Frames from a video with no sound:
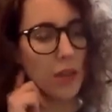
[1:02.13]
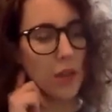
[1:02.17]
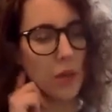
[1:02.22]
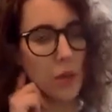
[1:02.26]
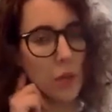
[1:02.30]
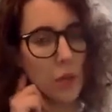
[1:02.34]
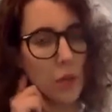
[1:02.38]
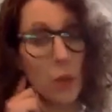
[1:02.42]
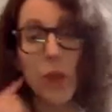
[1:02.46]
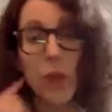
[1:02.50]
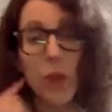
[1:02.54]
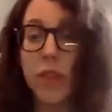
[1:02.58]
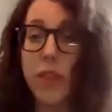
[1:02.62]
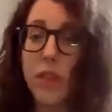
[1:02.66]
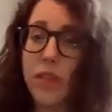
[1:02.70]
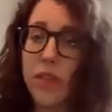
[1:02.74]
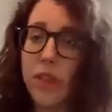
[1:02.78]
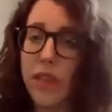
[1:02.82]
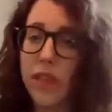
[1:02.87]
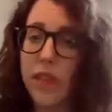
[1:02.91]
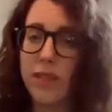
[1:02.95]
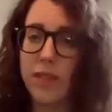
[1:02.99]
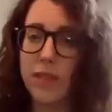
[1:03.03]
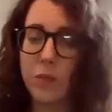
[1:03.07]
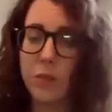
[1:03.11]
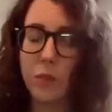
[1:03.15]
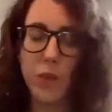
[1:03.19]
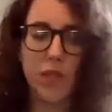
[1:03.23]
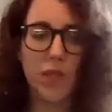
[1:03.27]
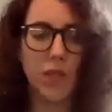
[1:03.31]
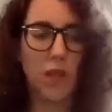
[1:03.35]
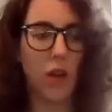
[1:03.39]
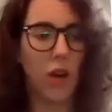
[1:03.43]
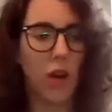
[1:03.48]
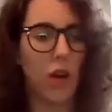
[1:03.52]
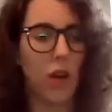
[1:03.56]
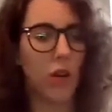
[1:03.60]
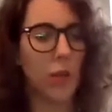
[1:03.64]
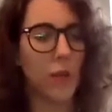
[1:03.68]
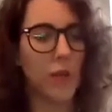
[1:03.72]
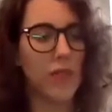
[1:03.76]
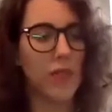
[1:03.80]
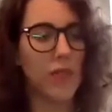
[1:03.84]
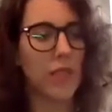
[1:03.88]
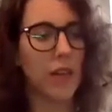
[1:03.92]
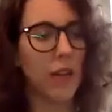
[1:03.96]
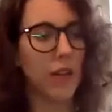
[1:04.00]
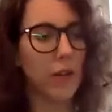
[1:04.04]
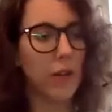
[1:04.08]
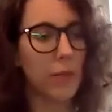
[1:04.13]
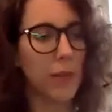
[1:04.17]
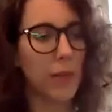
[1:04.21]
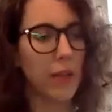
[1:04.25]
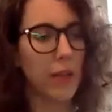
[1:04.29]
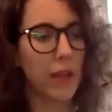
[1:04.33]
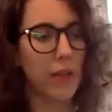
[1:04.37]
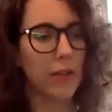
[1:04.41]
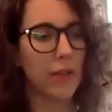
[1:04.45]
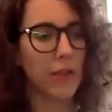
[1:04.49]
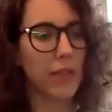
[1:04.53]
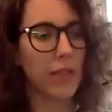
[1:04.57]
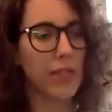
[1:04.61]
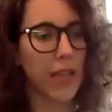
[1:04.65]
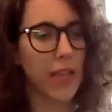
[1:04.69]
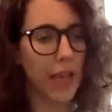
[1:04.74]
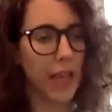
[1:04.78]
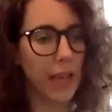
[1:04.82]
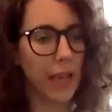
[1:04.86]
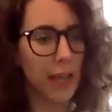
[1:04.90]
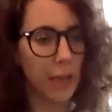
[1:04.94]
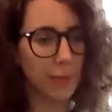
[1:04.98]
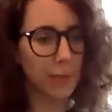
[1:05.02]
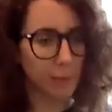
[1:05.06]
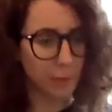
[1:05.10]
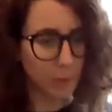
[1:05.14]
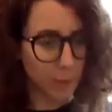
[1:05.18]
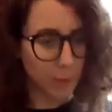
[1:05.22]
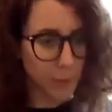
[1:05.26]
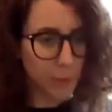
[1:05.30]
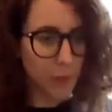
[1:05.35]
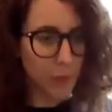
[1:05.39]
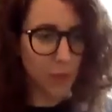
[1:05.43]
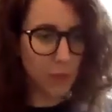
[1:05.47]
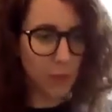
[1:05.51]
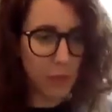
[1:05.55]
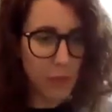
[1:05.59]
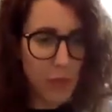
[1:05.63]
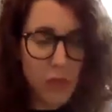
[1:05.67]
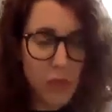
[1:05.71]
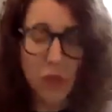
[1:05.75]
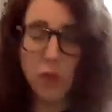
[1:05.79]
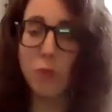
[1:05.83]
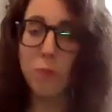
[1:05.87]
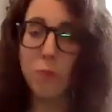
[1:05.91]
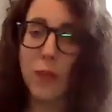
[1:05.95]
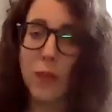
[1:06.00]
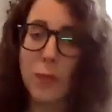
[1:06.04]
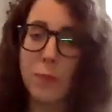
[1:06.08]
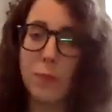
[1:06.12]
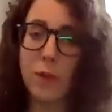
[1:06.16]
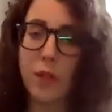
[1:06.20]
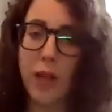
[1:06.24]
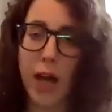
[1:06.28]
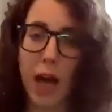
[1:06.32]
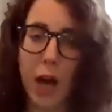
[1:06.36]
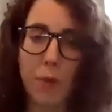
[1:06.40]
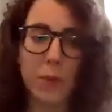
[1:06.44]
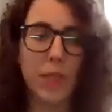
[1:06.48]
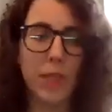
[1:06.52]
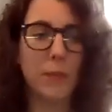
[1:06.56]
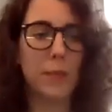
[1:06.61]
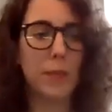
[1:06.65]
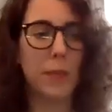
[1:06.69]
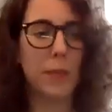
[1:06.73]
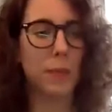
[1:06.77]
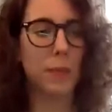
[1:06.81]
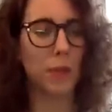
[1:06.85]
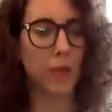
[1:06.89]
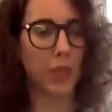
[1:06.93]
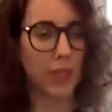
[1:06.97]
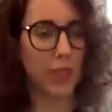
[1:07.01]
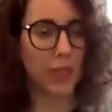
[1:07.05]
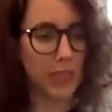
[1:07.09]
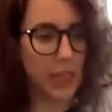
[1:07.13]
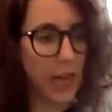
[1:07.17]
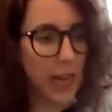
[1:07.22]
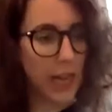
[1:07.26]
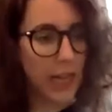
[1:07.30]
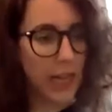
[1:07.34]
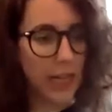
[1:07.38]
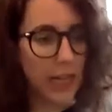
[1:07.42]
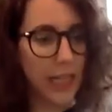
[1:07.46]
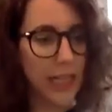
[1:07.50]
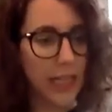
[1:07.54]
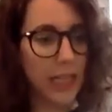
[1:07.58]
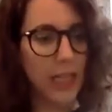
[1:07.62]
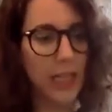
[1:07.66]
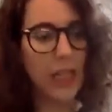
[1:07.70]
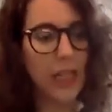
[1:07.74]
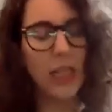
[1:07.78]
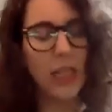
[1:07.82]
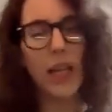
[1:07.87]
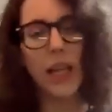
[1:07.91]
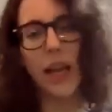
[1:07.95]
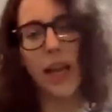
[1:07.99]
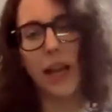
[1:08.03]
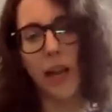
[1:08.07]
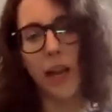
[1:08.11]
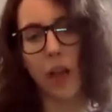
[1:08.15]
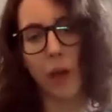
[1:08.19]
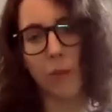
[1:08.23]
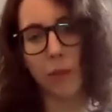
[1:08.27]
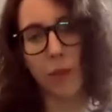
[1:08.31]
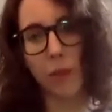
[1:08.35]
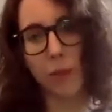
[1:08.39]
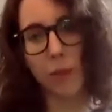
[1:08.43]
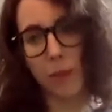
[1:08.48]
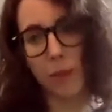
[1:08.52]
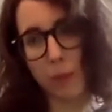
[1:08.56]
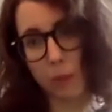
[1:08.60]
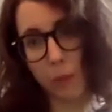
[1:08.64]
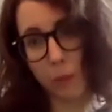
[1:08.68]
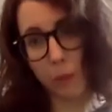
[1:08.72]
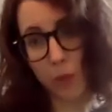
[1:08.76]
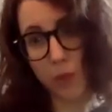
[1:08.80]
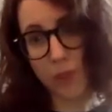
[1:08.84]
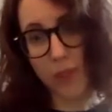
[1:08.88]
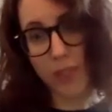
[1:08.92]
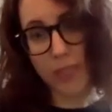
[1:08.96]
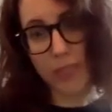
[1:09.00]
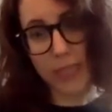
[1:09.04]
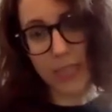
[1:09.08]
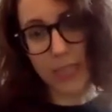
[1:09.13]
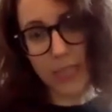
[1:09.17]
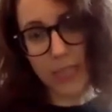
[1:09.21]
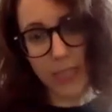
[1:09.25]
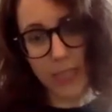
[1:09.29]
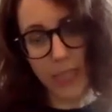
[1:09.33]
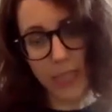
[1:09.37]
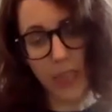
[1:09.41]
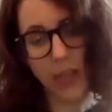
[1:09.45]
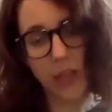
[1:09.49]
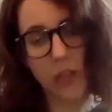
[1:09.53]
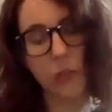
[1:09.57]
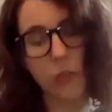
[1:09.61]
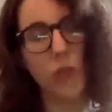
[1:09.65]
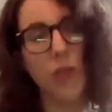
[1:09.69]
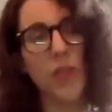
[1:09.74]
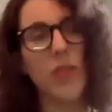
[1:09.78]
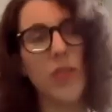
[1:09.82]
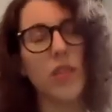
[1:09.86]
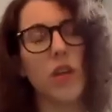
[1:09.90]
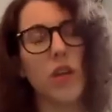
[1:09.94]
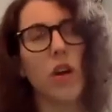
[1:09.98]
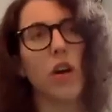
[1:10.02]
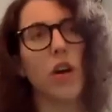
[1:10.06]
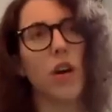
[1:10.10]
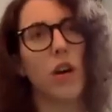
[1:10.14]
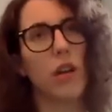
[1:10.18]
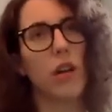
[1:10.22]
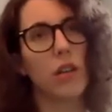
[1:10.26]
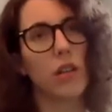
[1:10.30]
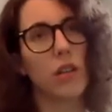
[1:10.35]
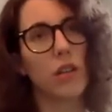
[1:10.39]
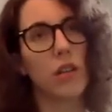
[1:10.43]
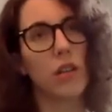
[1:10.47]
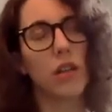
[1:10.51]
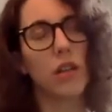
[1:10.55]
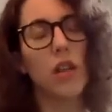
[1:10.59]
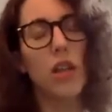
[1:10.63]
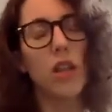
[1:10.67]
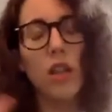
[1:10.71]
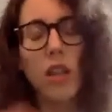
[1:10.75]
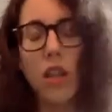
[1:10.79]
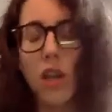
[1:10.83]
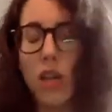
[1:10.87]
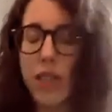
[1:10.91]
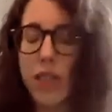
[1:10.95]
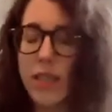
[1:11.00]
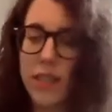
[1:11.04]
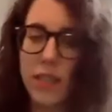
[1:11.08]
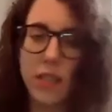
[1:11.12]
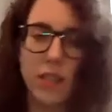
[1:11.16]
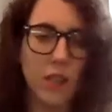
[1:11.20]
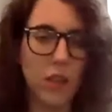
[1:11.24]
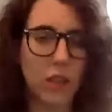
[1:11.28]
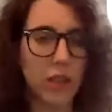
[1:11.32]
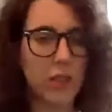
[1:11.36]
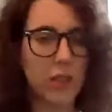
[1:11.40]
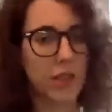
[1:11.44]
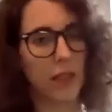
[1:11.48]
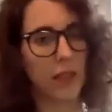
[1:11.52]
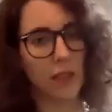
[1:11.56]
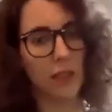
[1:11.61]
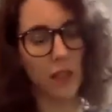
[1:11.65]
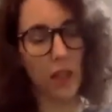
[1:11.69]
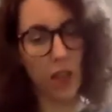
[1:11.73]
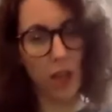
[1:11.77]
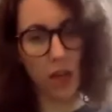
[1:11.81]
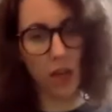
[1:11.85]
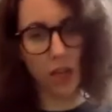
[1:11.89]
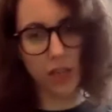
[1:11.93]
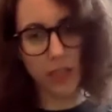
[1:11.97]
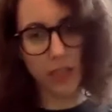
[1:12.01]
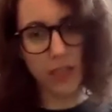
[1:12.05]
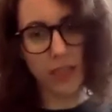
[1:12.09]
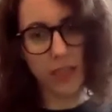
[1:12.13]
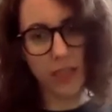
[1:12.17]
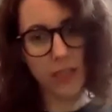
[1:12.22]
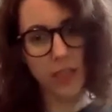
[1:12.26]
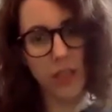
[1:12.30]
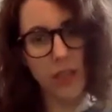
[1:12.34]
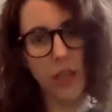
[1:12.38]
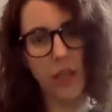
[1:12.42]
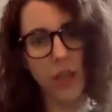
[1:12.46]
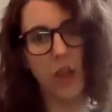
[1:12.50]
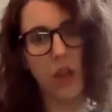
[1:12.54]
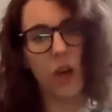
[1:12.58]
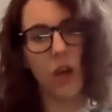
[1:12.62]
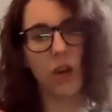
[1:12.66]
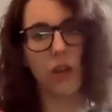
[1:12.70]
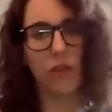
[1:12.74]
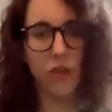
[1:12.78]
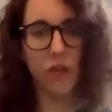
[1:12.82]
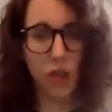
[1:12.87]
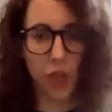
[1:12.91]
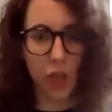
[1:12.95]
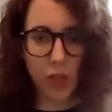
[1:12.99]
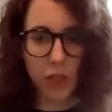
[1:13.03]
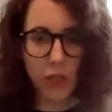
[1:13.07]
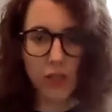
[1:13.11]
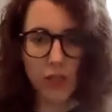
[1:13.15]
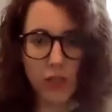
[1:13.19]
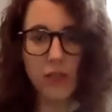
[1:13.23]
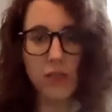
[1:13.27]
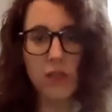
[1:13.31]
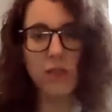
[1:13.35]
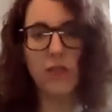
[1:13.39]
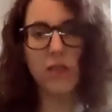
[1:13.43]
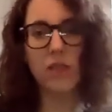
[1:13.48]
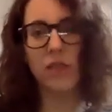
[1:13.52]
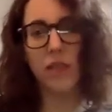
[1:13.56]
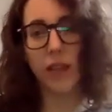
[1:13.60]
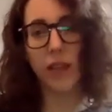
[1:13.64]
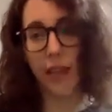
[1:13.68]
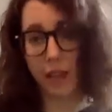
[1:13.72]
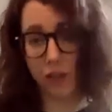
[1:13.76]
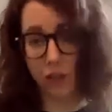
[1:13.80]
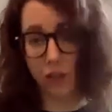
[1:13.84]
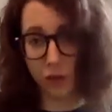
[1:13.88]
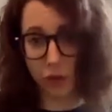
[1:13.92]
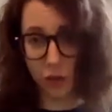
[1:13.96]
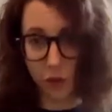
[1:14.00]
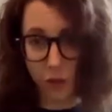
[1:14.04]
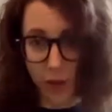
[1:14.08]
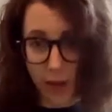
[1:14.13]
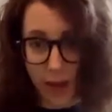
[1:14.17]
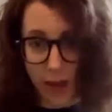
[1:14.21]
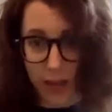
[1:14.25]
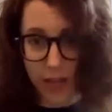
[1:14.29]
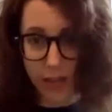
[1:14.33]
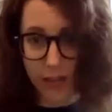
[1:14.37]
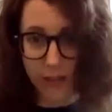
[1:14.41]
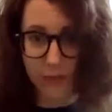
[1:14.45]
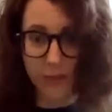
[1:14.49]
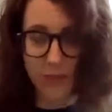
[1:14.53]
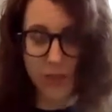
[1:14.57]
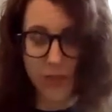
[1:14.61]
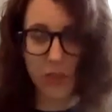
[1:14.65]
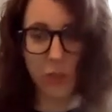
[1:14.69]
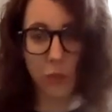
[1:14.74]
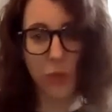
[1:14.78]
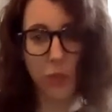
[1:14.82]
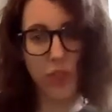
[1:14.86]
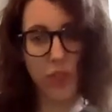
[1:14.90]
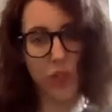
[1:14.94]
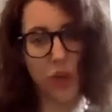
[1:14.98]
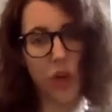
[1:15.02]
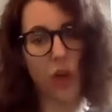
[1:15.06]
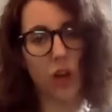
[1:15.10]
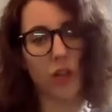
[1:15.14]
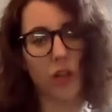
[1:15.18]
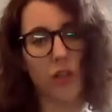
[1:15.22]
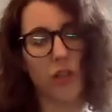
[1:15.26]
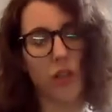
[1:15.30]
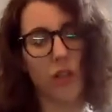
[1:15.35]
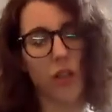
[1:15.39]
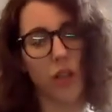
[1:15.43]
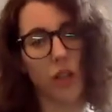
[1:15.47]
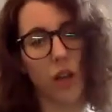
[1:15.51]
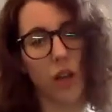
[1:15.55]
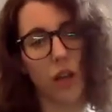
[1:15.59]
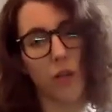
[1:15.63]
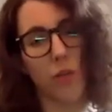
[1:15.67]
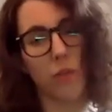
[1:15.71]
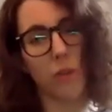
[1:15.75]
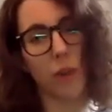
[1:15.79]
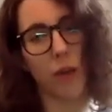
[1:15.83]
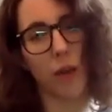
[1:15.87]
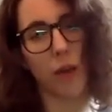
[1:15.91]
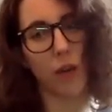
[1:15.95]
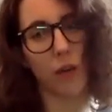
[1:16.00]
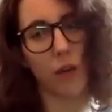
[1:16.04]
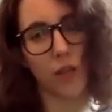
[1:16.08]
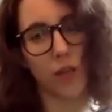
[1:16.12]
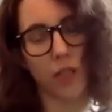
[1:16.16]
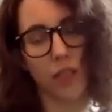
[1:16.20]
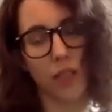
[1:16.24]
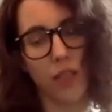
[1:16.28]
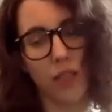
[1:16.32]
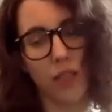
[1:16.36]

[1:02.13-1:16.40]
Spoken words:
one of the things that we saw was the government every day told people how many people had died and how many people were sick. And we saw lots and lots and lots of charts and graphs. We talked a lot about,